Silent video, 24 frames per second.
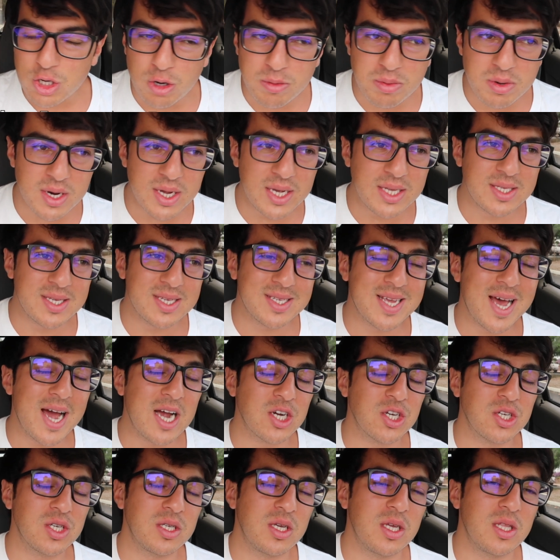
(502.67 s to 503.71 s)
Uber Eats is
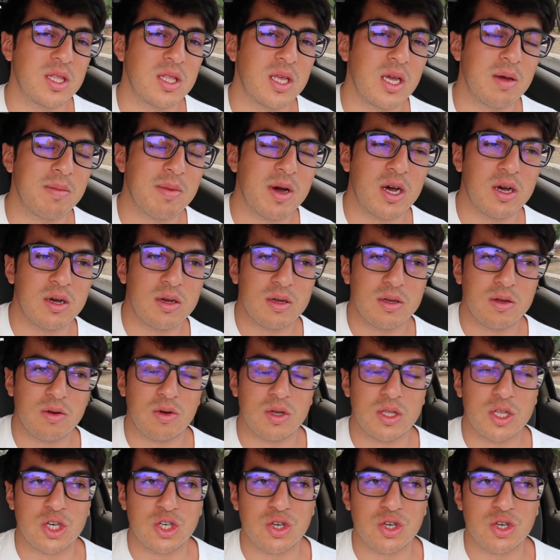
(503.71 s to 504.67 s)
actually thinking about, well,